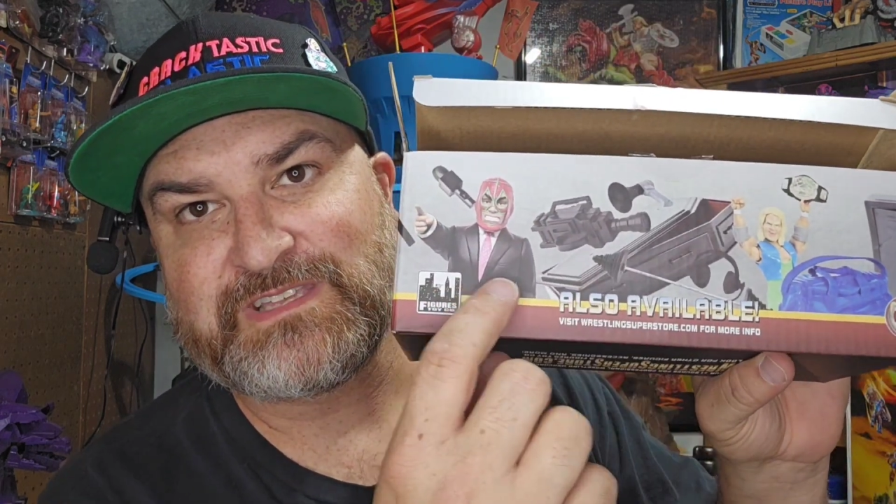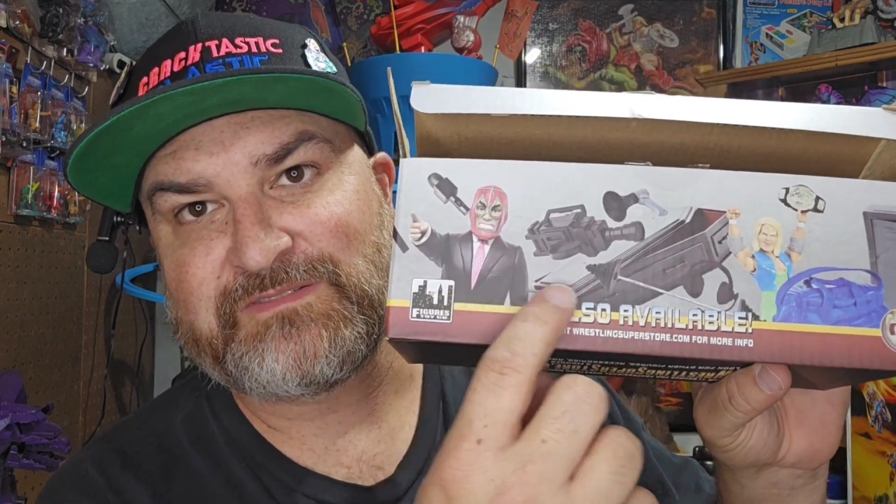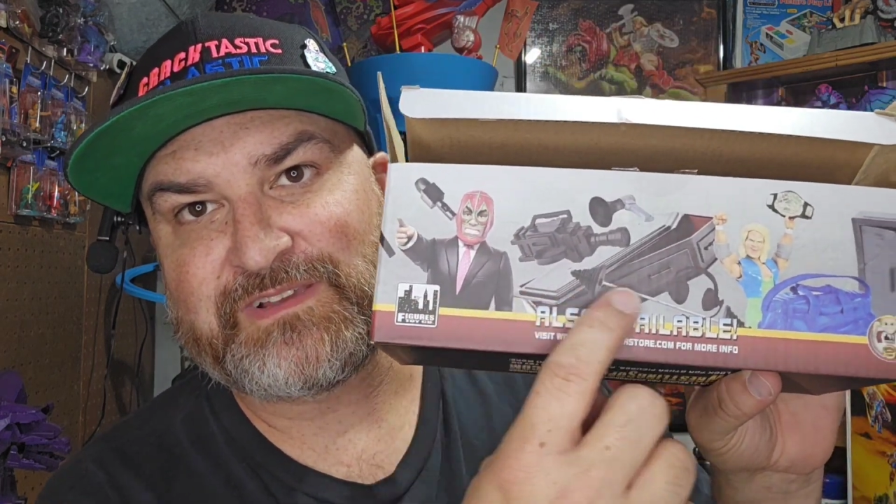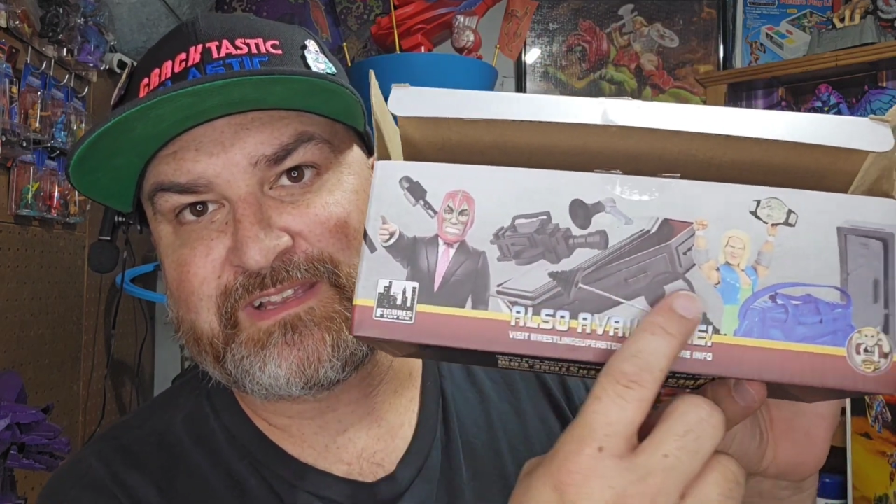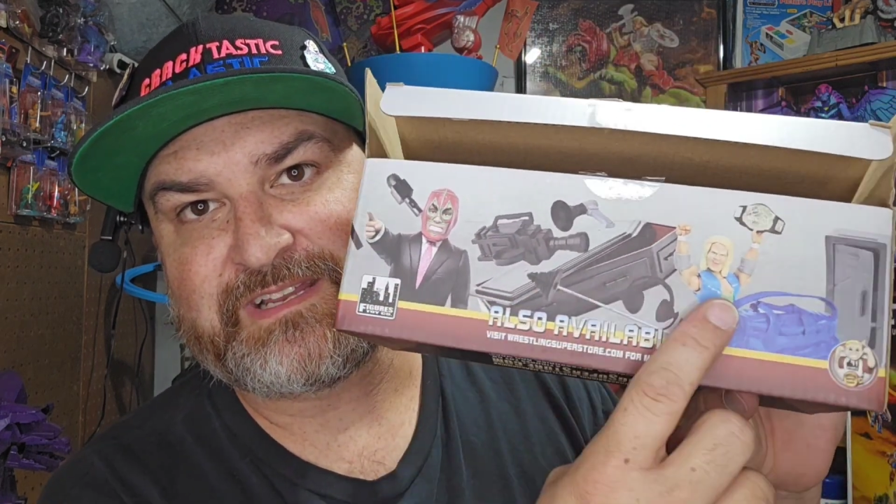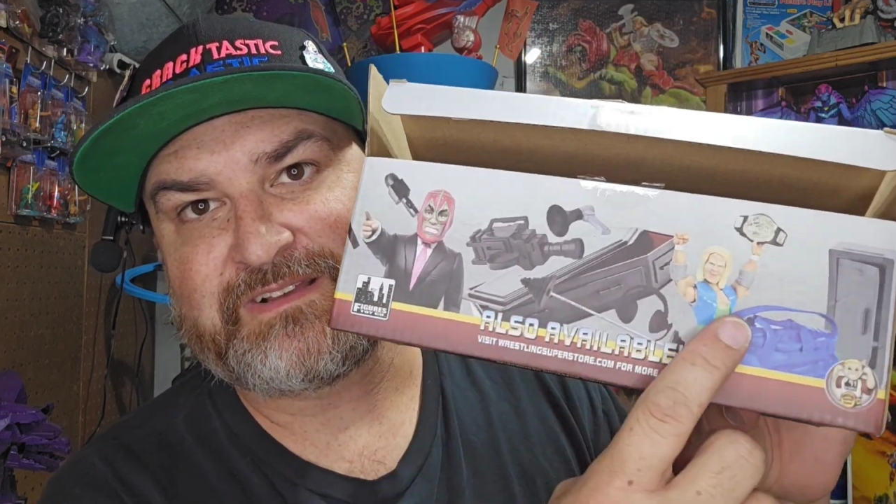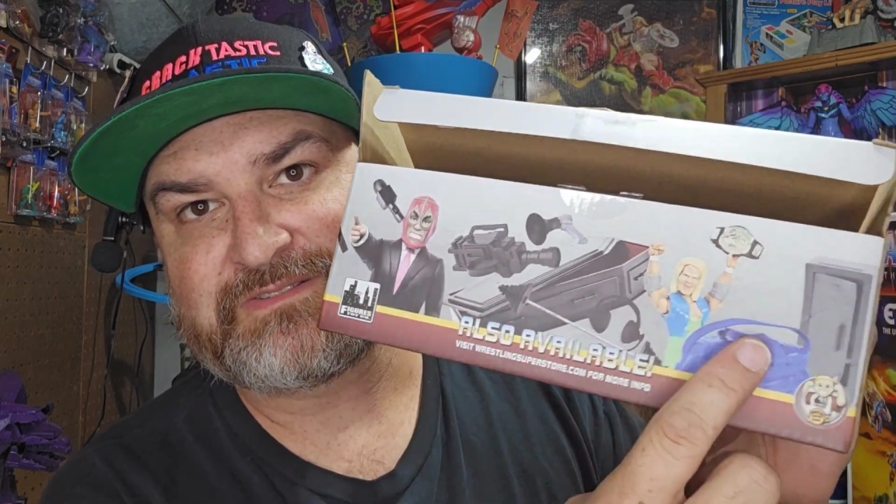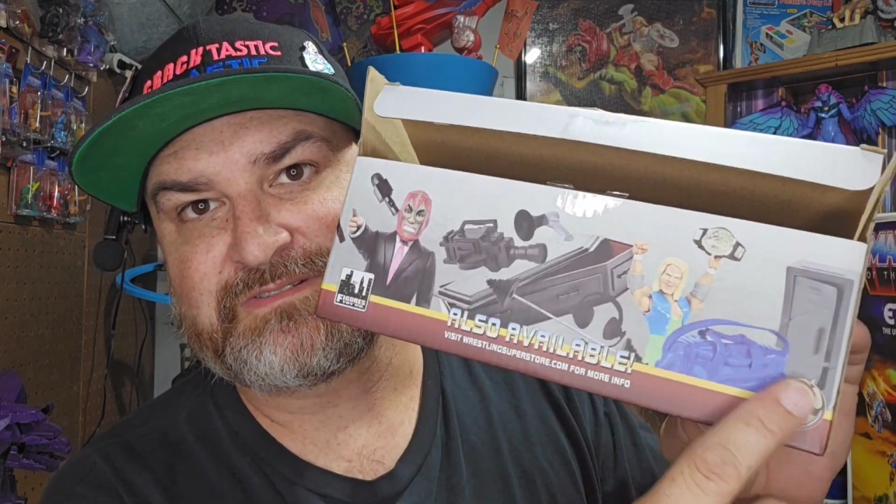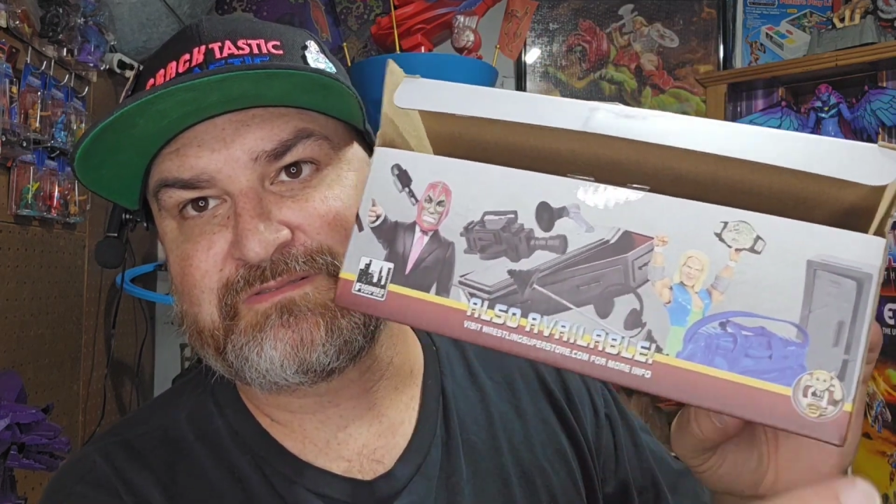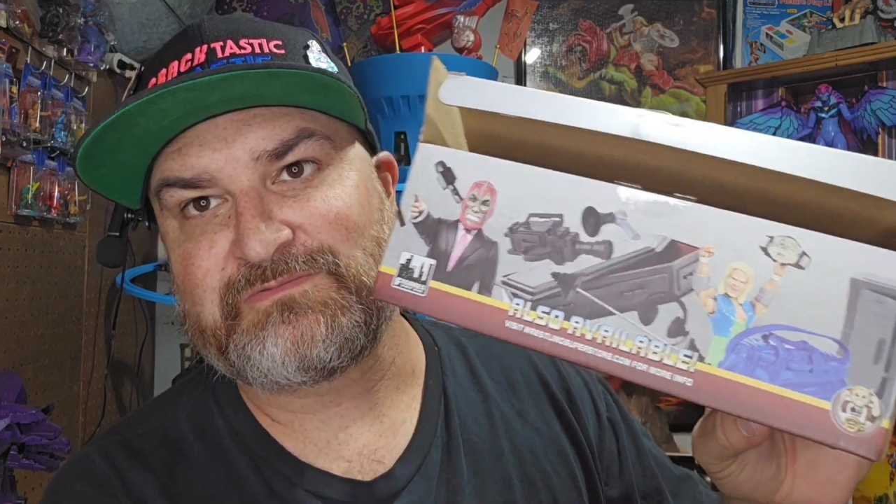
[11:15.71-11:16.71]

They have like announcer,